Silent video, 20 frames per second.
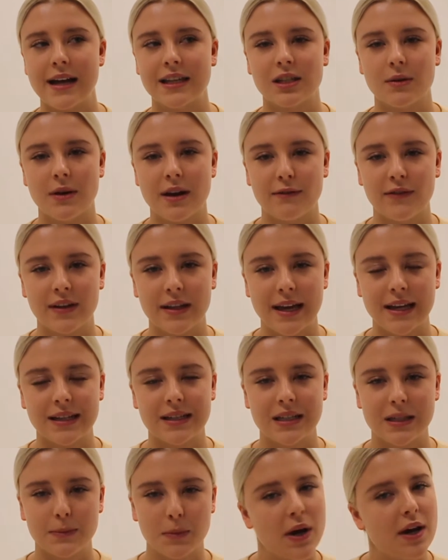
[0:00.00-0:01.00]
So I feel like
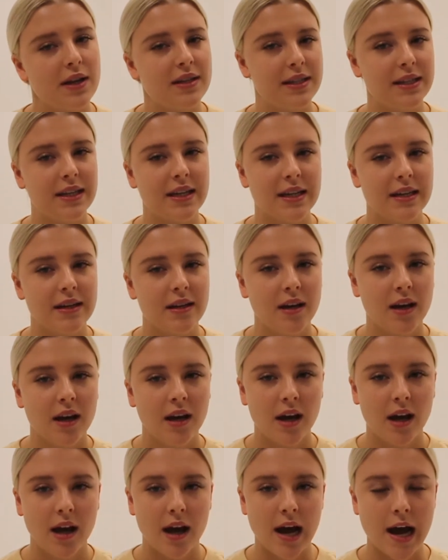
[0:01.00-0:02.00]
dispersing it
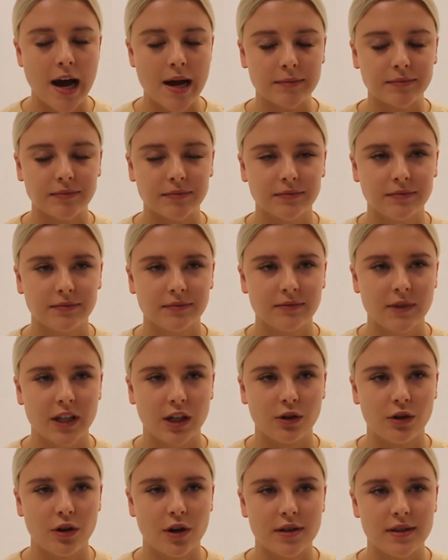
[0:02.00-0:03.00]

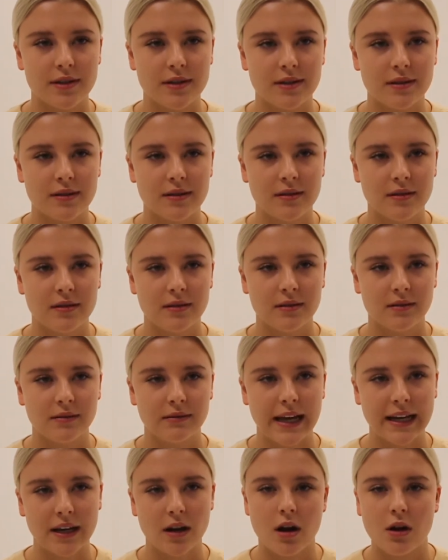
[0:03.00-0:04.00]
across
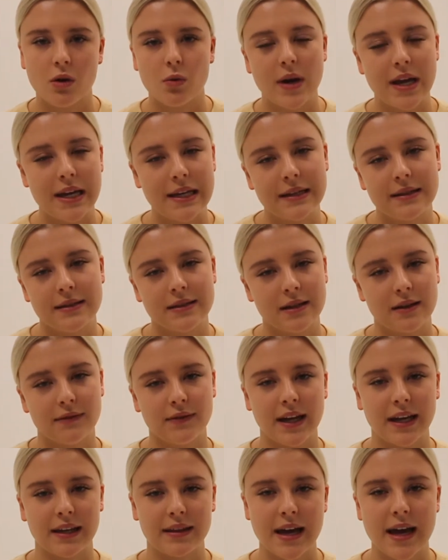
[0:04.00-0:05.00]
like a whole week and stuff
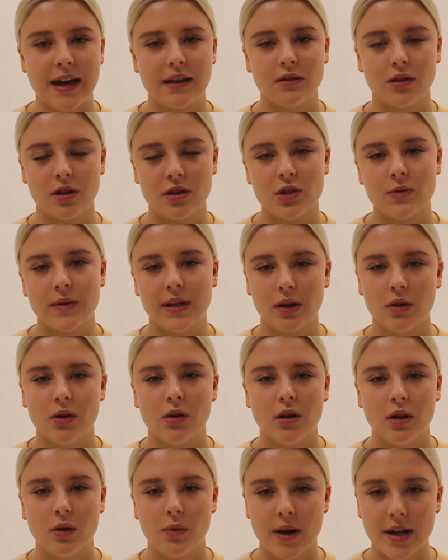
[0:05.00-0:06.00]
like that, and not doing it
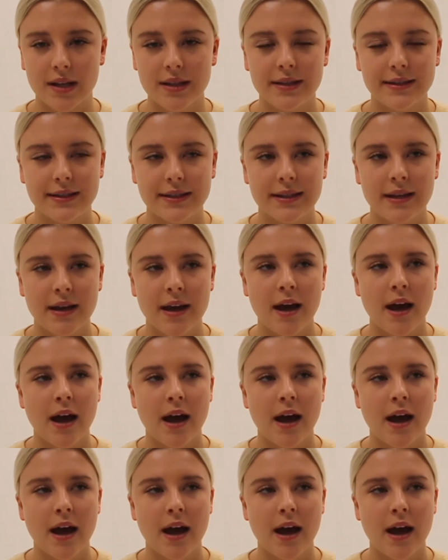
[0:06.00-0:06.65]
all at once.